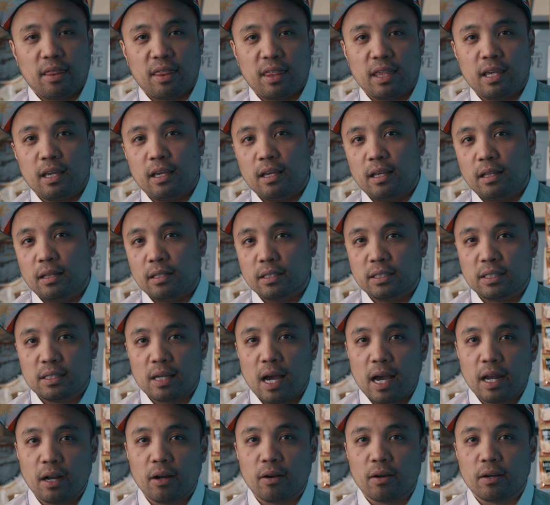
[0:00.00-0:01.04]
the
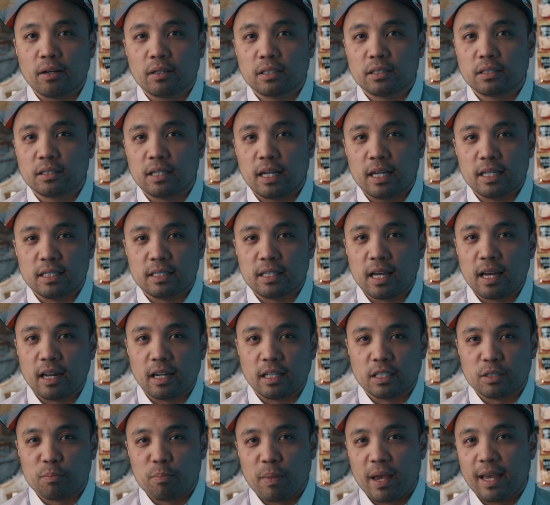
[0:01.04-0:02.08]
designer says that
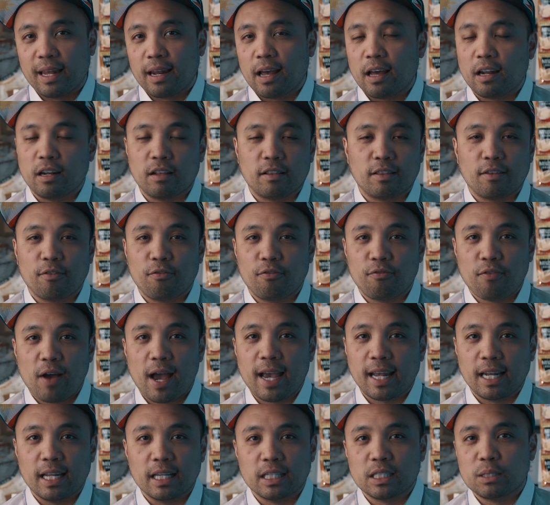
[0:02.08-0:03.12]
it's made out of the
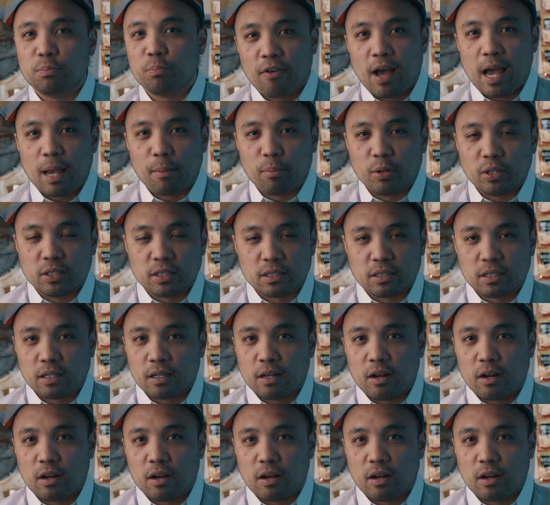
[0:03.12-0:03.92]
finest fibers